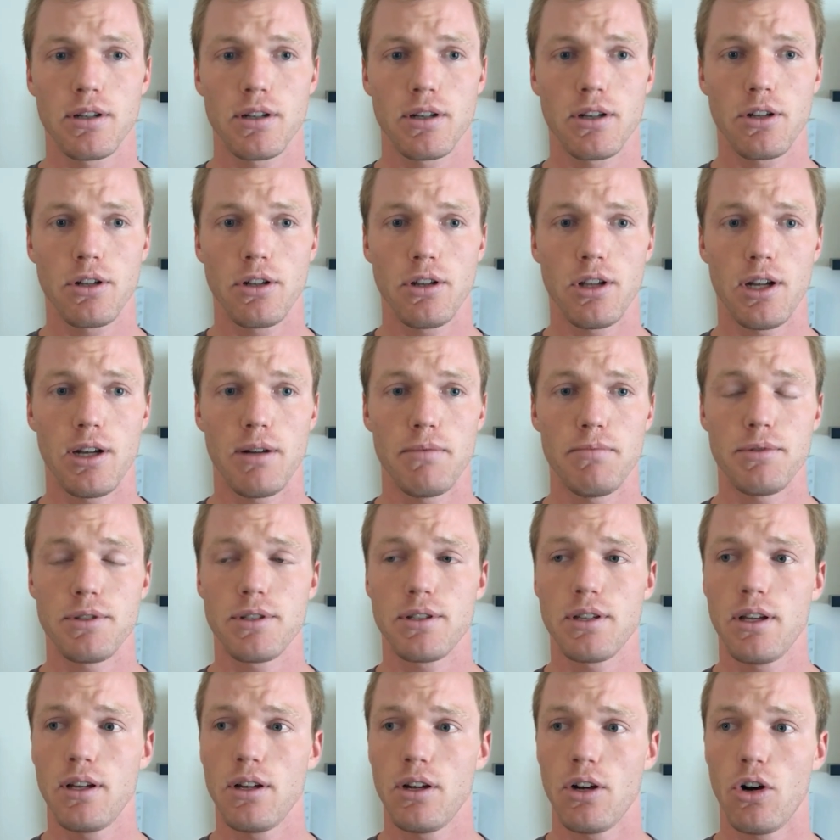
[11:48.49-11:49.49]

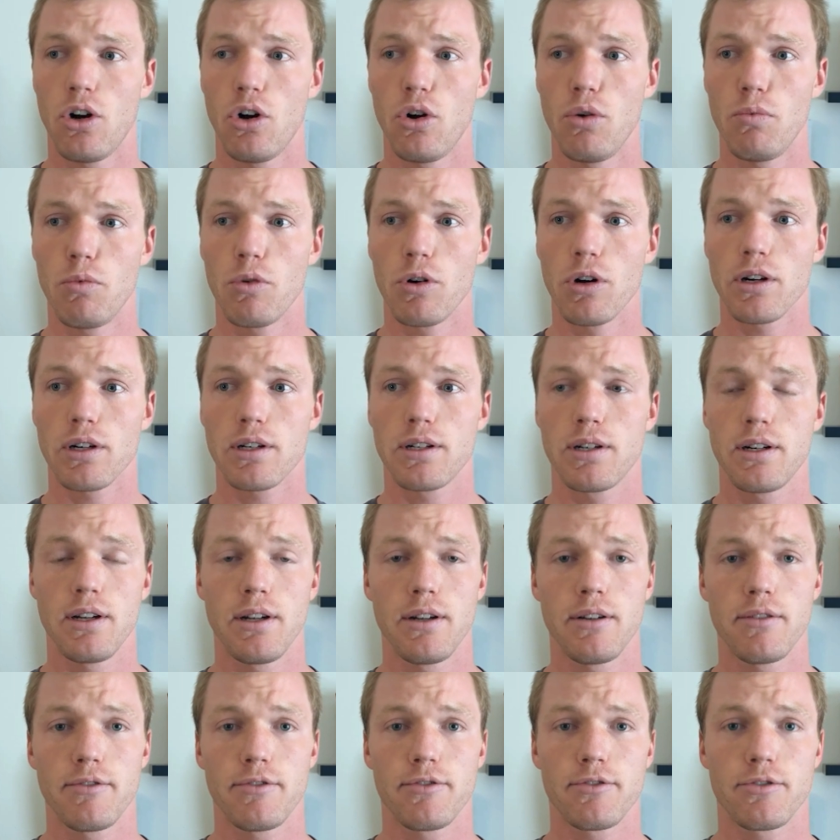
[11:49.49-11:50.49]
clubs, homework,
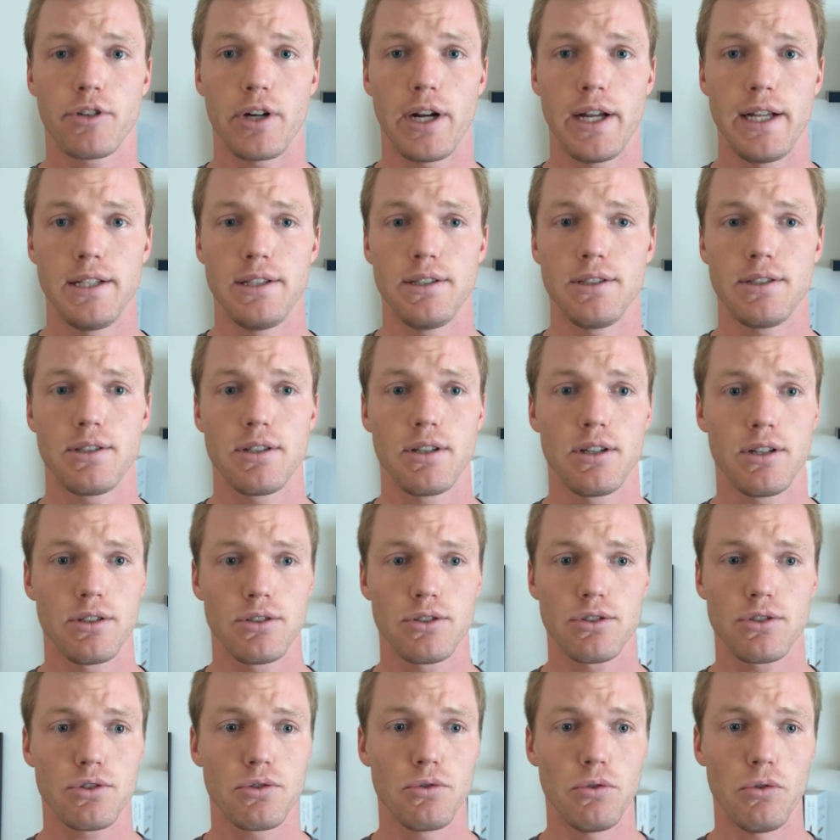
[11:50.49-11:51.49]
friends,
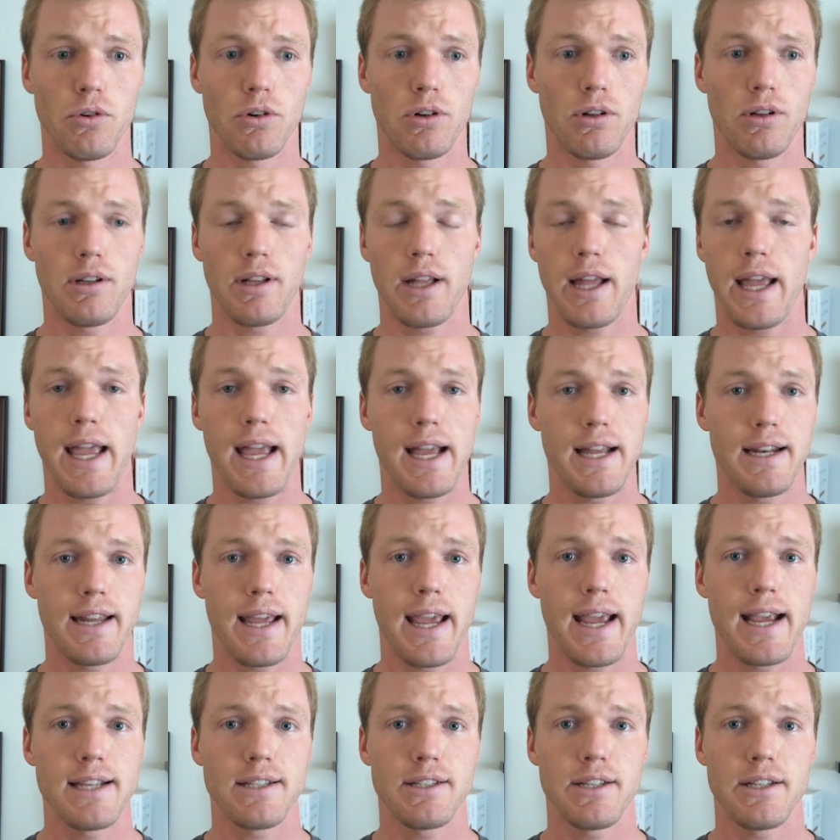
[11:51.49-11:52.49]
school, and
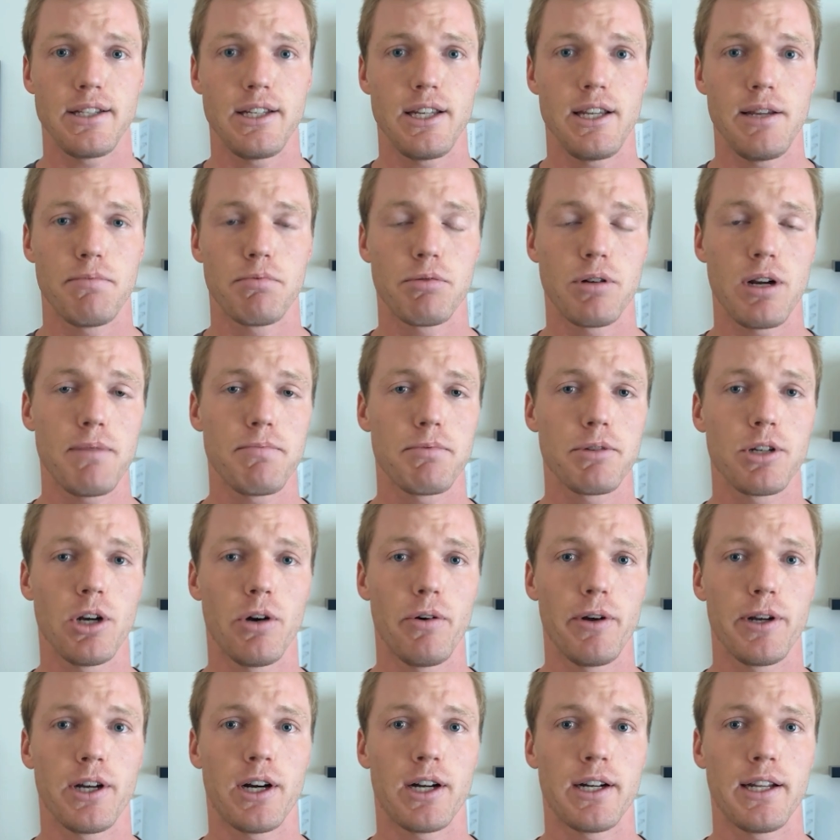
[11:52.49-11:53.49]
ACT prep
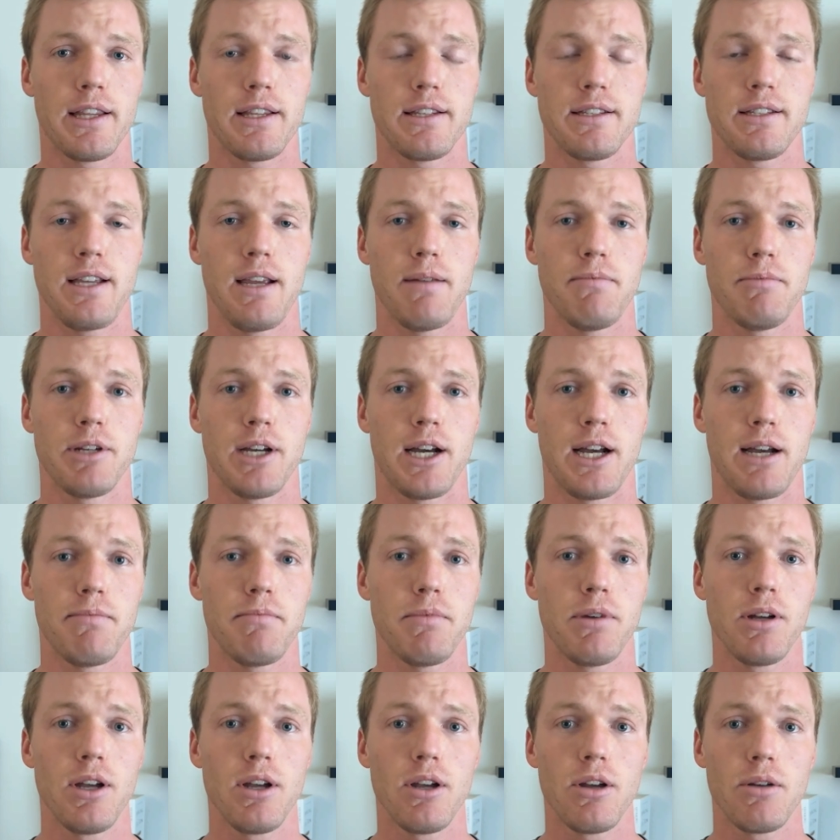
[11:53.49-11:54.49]
going on at the same
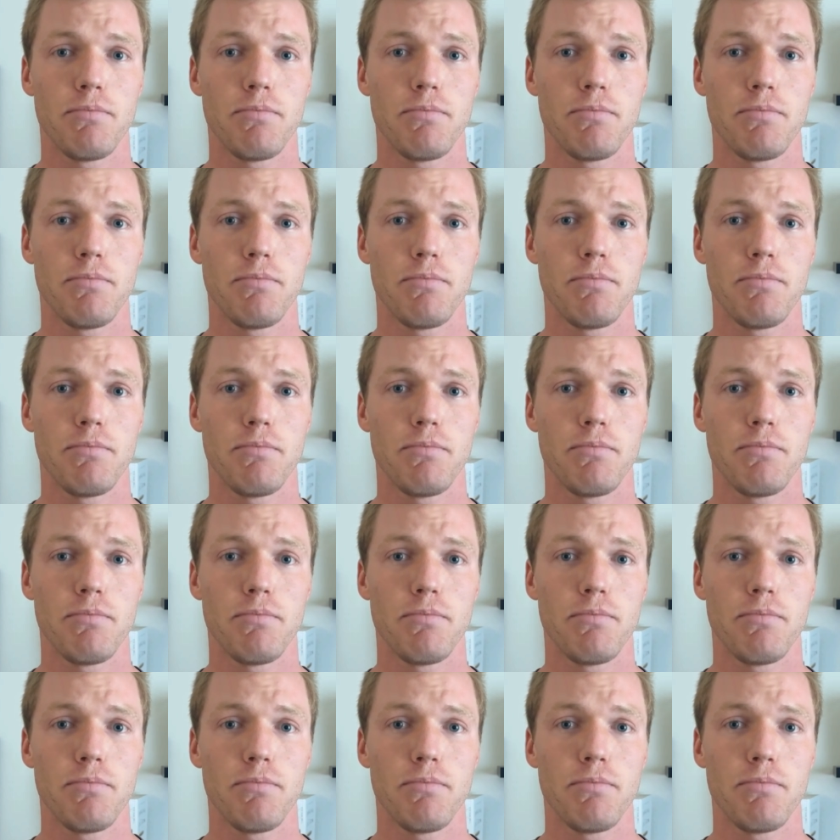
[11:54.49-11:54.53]
time,